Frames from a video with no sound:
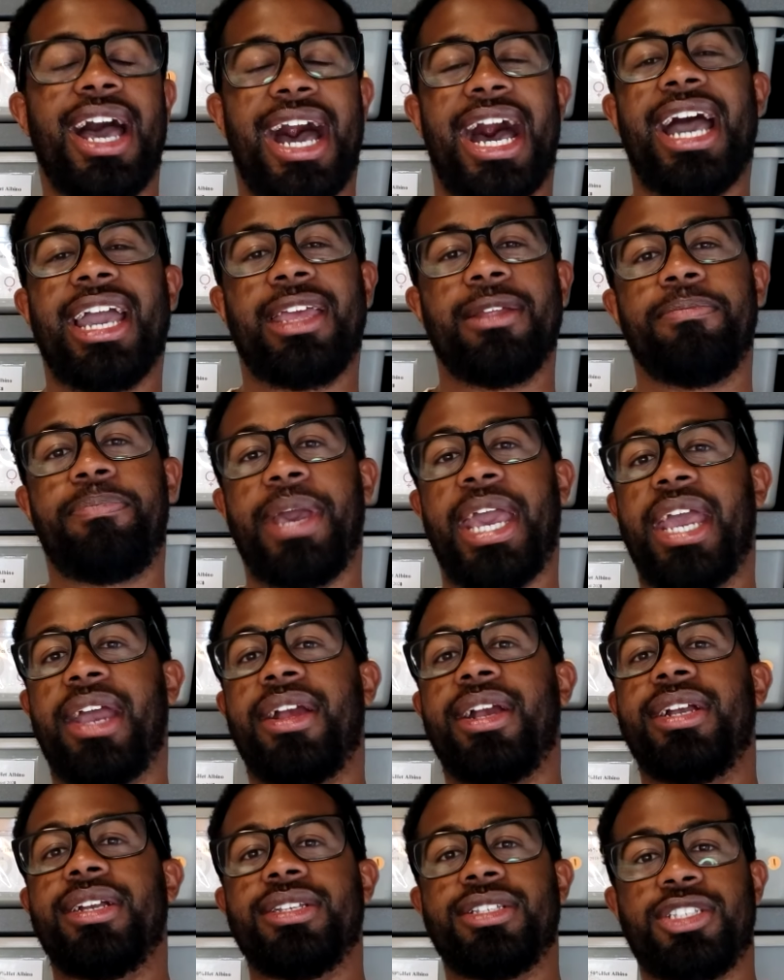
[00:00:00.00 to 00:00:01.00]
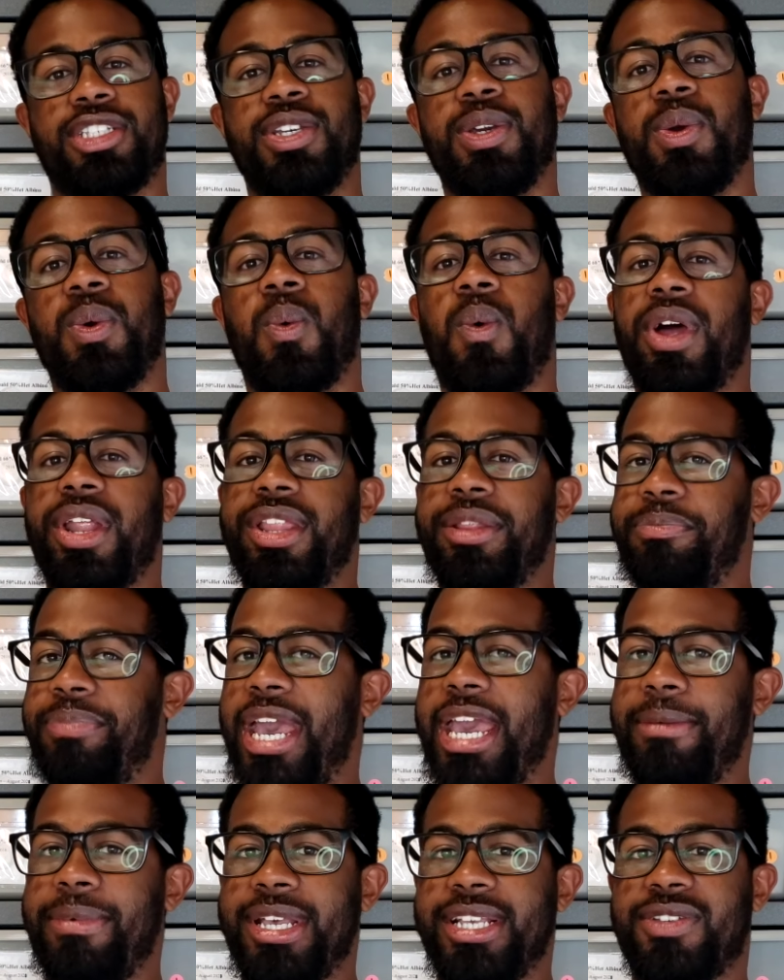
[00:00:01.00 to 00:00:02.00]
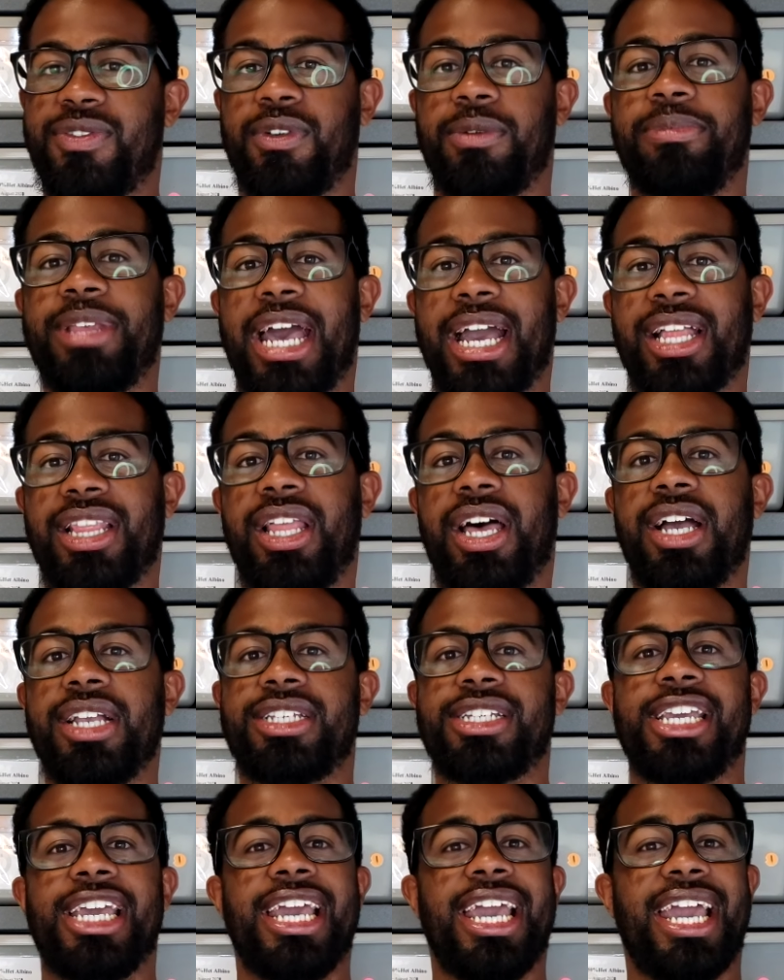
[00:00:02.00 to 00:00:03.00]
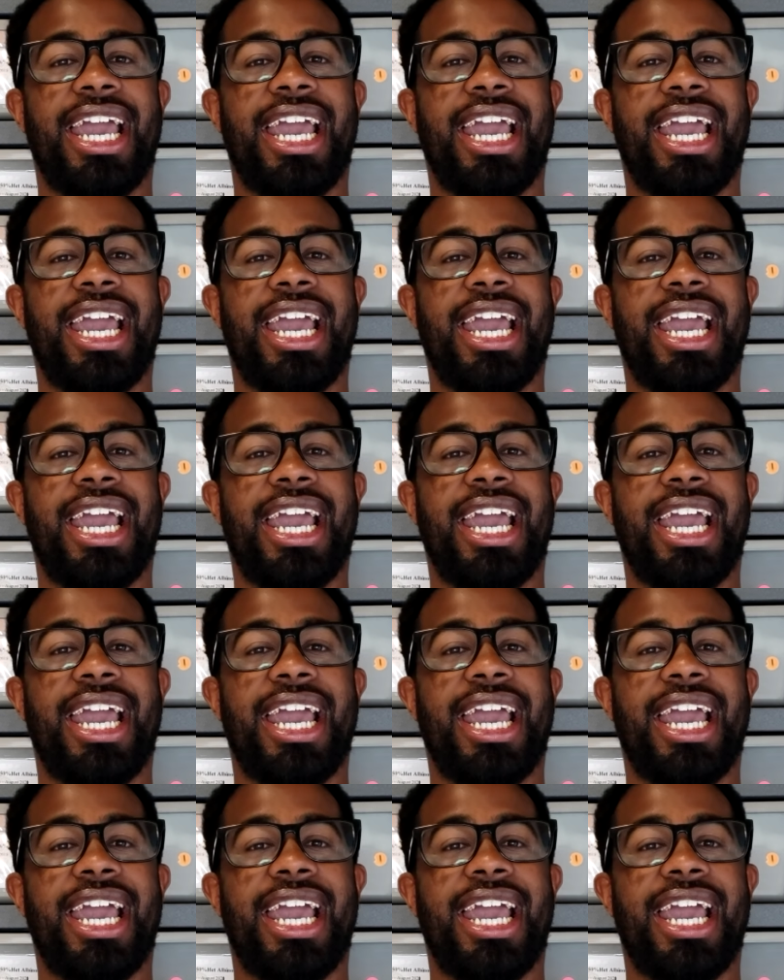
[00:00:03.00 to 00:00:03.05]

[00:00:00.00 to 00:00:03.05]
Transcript: I can pair it to one of the babies from that clutch